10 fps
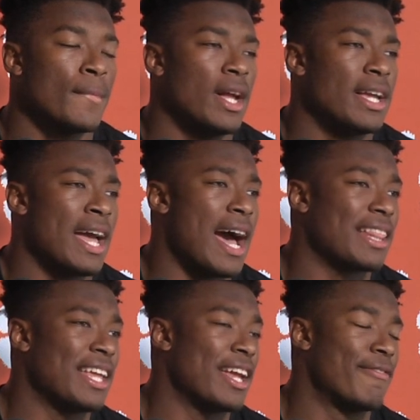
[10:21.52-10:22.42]
Yeah, I
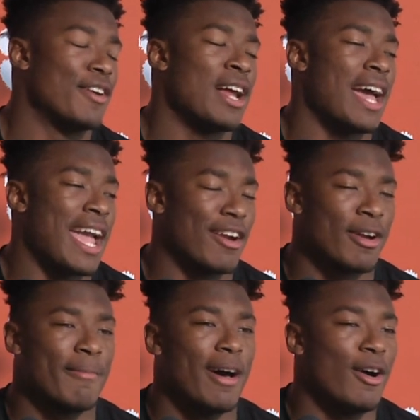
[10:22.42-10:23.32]
think if you're not angry
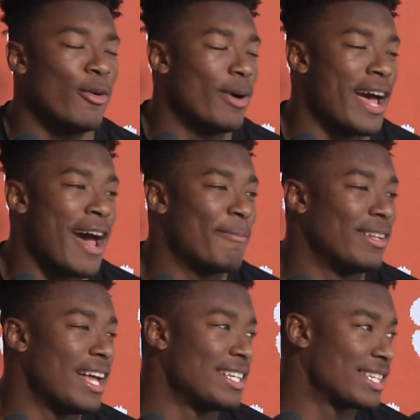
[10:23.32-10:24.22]
about what
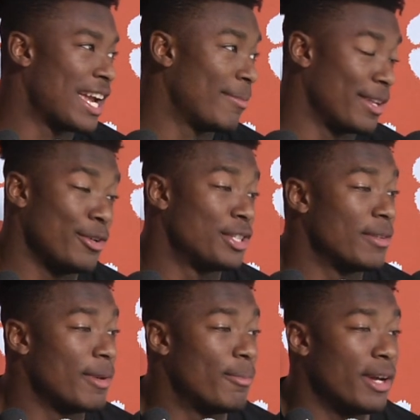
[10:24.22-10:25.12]
happened last game, then you
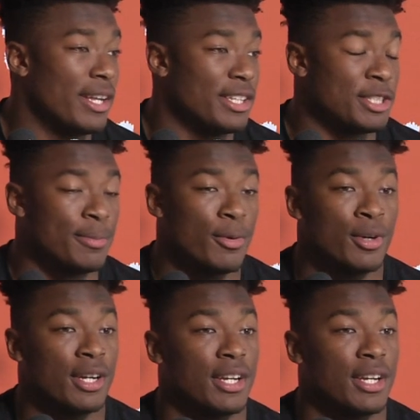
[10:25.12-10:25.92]
shouldn't be playing the sport.